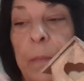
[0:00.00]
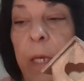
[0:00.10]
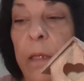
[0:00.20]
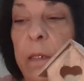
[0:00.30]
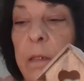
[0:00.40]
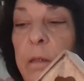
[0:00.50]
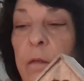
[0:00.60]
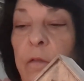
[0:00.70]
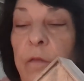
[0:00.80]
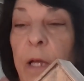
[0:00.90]
And these little
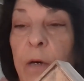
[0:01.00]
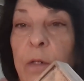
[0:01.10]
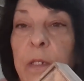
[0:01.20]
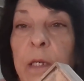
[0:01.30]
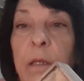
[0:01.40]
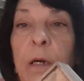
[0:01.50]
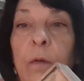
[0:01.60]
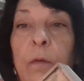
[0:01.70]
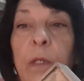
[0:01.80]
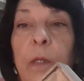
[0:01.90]
flowers I thought
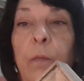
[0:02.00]
were really